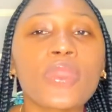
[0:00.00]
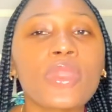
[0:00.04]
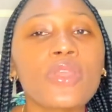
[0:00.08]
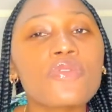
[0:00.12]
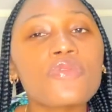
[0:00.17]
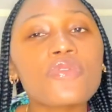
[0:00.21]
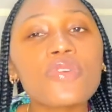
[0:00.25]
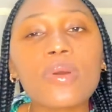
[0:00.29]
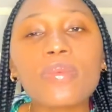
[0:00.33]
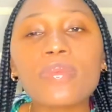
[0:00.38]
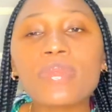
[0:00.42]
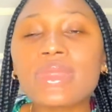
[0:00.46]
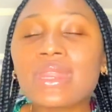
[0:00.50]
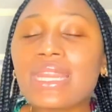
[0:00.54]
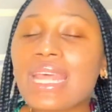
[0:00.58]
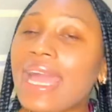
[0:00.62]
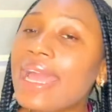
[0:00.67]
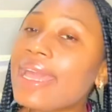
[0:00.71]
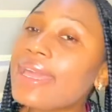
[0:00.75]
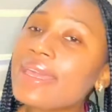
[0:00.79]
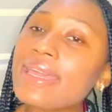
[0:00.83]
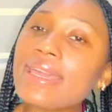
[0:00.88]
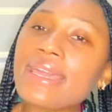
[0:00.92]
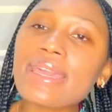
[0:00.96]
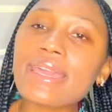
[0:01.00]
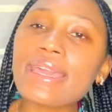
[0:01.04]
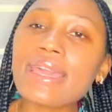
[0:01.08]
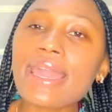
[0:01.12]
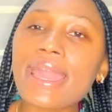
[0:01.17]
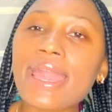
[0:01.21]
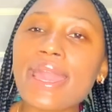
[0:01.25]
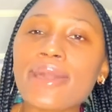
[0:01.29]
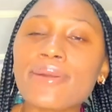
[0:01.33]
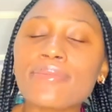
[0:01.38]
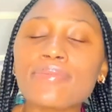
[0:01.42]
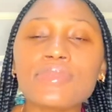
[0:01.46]
From 9
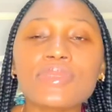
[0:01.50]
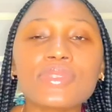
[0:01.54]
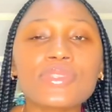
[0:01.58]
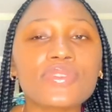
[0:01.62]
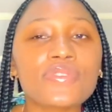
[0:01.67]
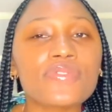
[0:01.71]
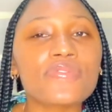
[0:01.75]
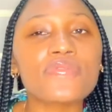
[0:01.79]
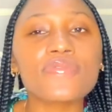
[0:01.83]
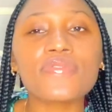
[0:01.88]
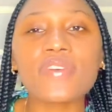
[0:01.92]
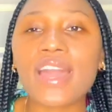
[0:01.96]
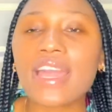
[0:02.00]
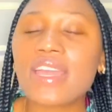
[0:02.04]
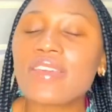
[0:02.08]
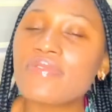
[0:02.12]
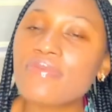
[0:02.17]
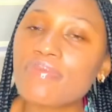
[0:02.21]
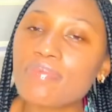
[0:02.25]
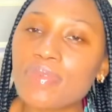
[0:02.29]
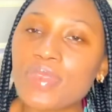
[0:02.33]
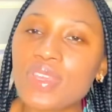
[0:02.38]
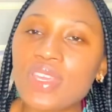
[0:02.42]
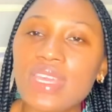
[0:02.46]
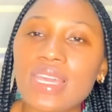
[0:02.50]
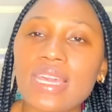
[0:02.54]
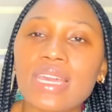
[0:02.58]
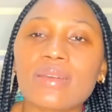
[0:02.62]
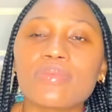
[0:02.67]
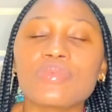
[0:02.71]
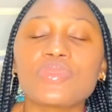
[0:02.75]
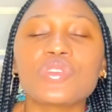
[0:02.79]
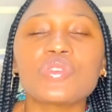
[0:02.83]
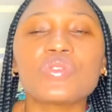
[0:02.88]
a.m. to 5 p.m.